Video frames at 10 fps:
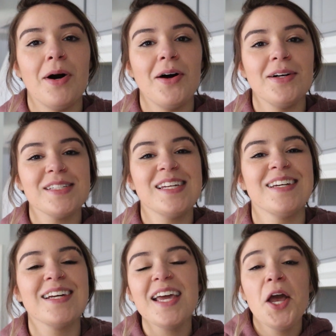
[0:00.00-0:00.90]

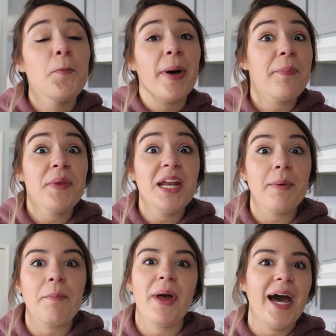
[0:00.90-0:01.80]
balls. But
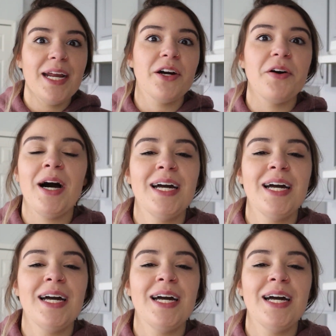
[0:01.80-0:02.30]
anyway, I don't.